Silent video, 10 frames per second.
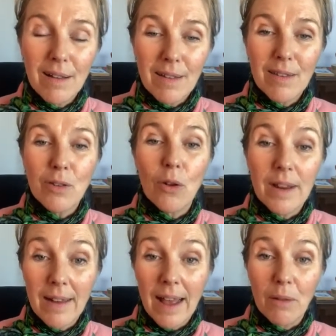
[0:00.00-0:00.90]

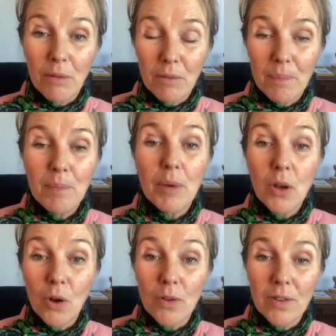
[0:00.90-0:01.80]
solid health,
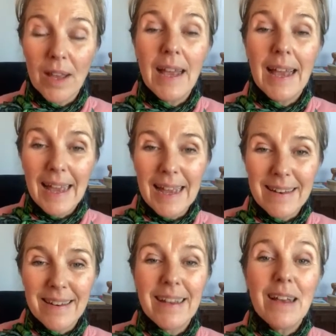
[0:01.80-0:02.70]
because
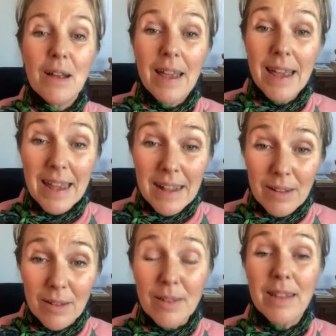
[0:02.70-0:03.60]
it
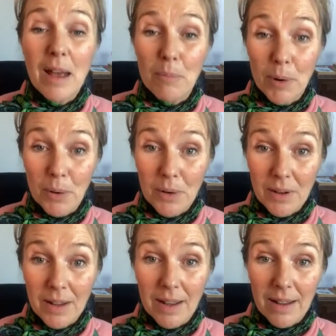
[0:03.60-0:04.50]
heals that
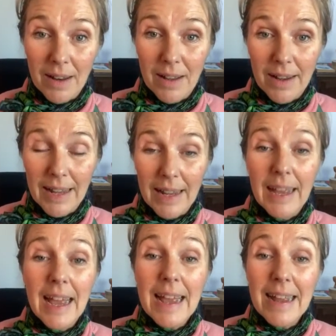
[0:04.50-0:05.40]
broken gut lining.
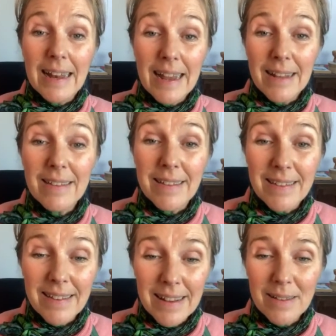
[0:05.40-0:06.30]
It heals and
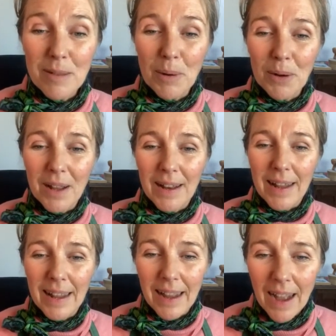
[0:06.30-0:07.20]
seals the broken gut
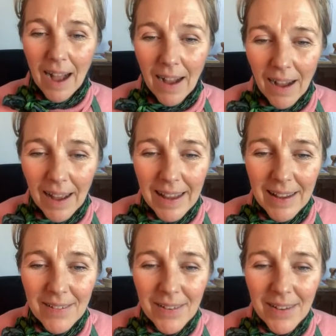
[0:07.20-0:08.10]
lining. Hi,
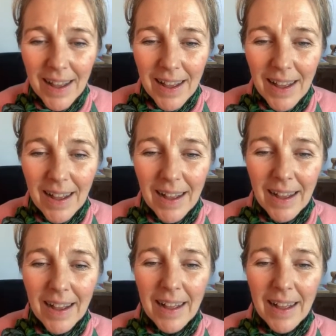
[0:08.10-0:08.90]
Karuna.